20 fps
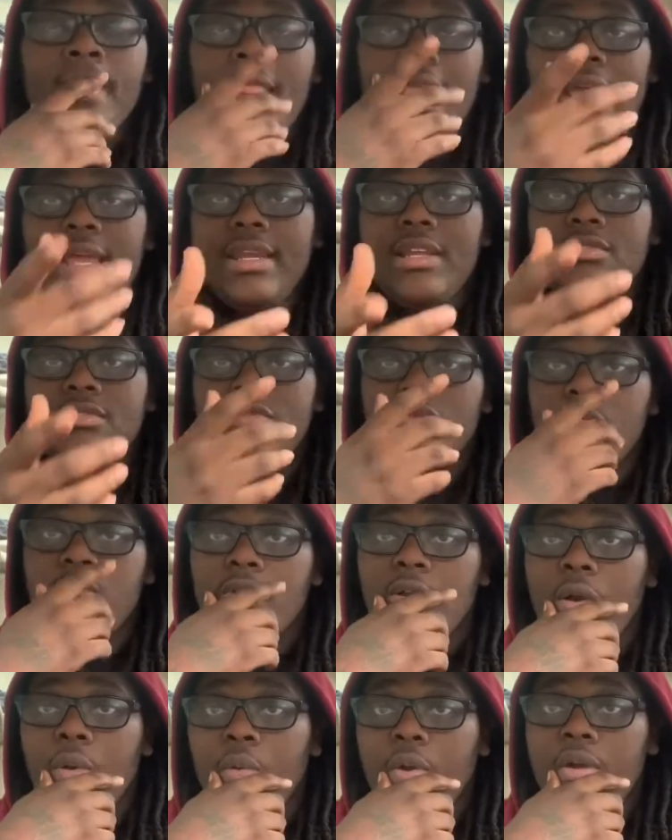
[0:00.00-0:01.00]
And that's what we're
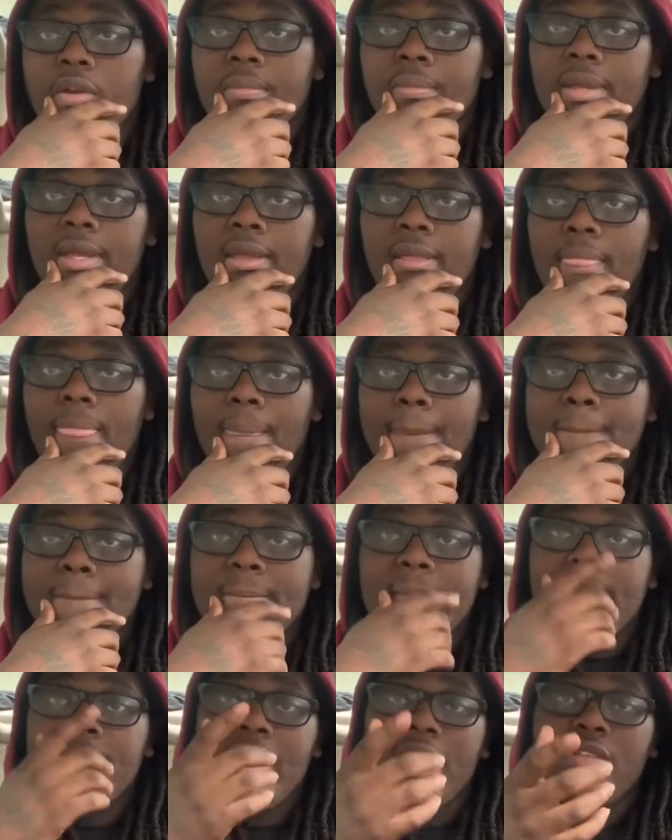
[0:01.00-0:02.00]
going to work, man.
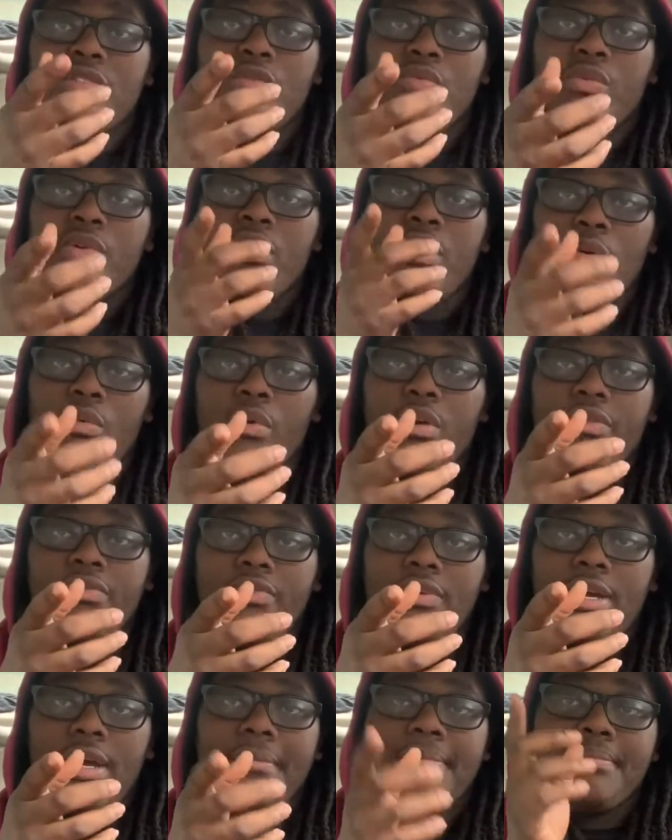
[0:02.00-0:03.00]
That's what we're going to work
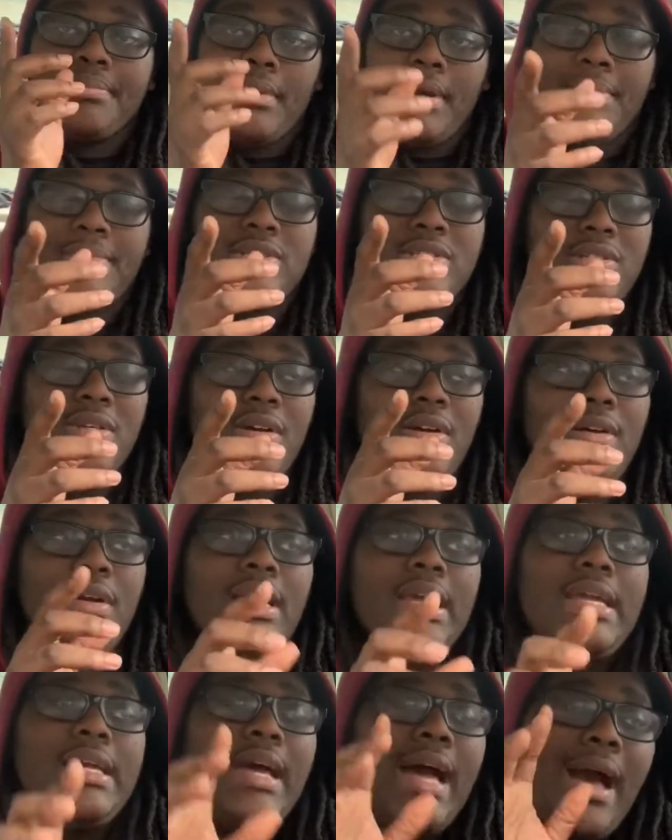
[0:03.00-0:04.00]
for. I promise y'all.
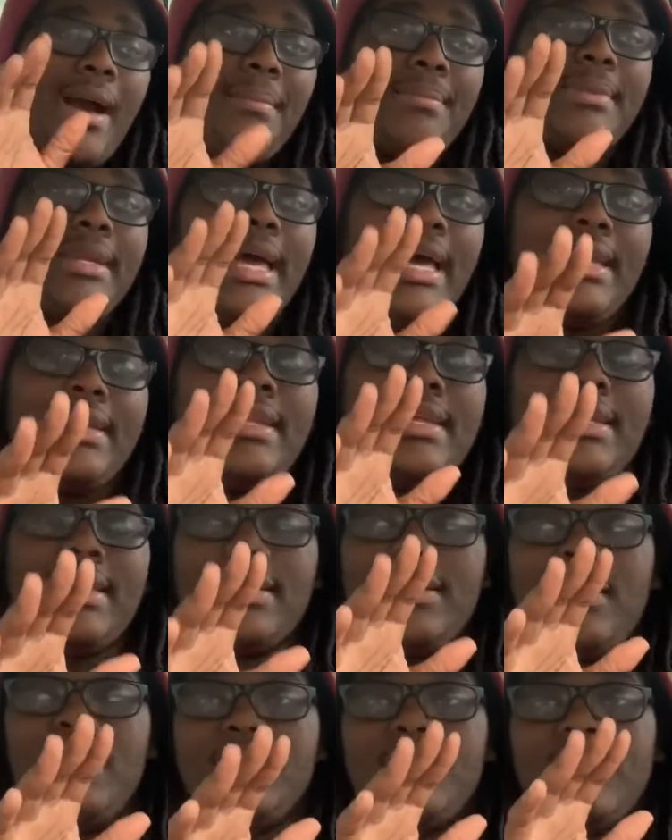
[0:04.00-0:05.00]
I'm not
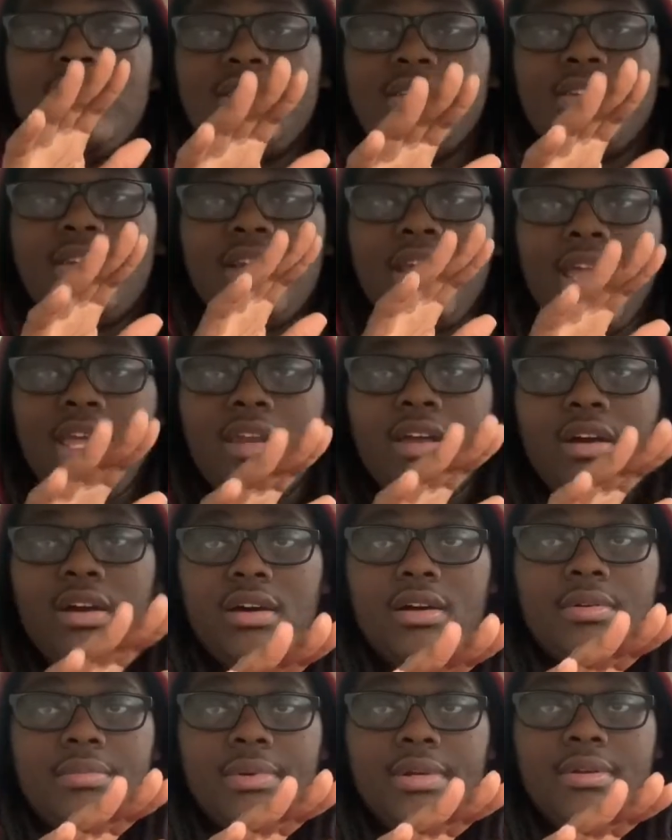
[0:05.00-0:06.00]
letting up this year at
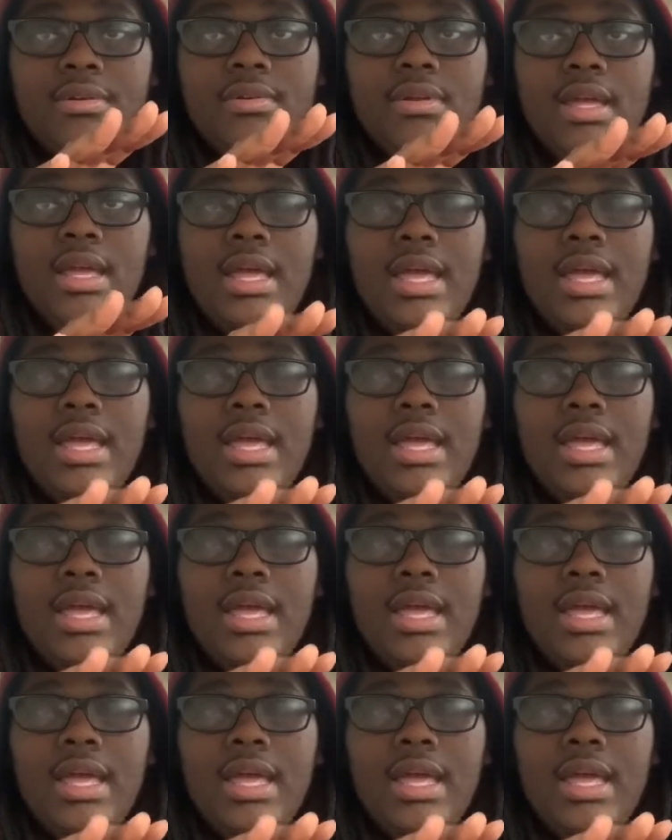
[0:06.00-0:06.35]
all, bro.